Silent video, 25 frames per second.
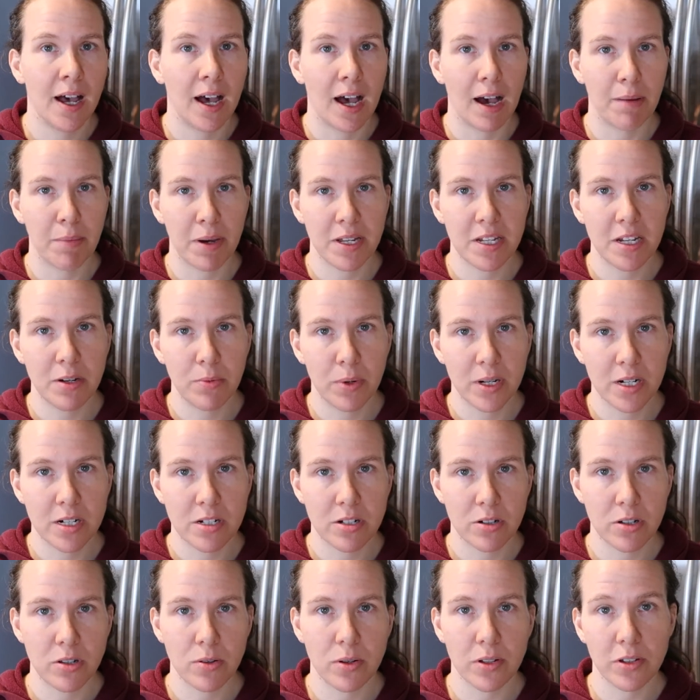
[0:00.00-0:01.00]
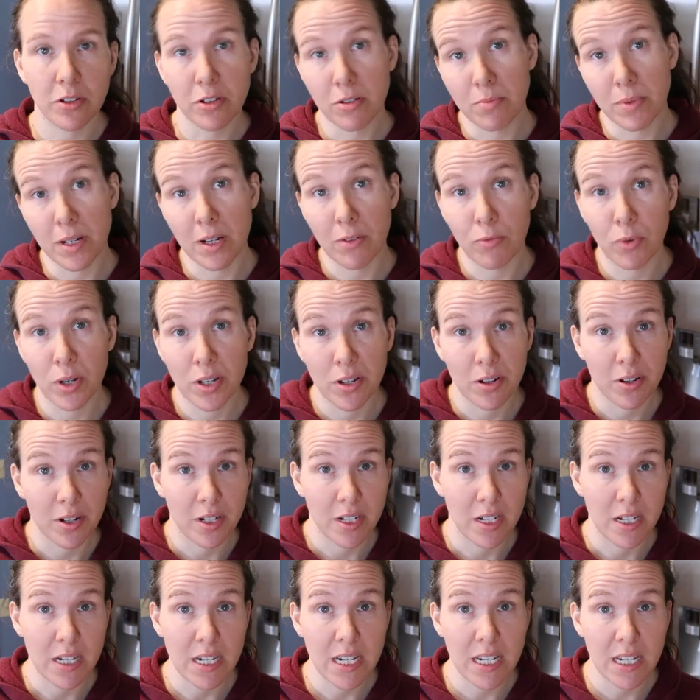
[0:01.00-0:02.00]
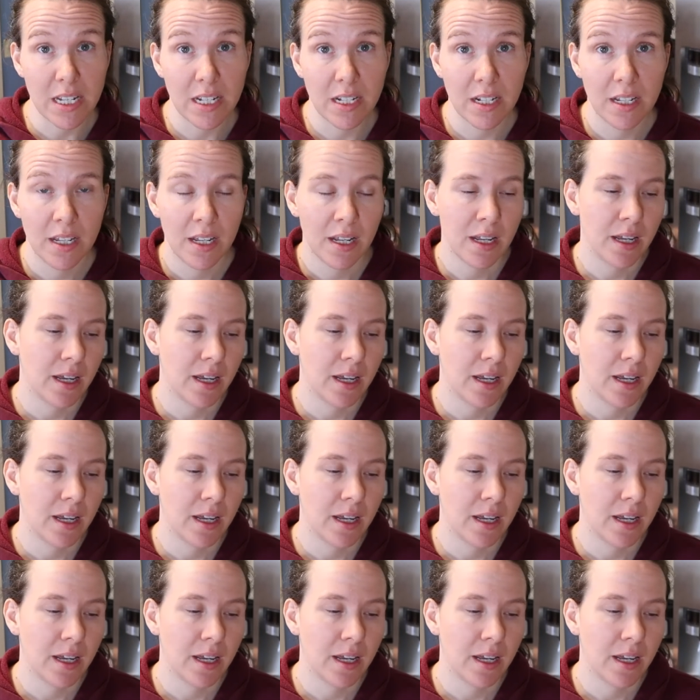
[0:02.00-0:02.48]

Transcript: I did want to show you a little bit of what you're going to need.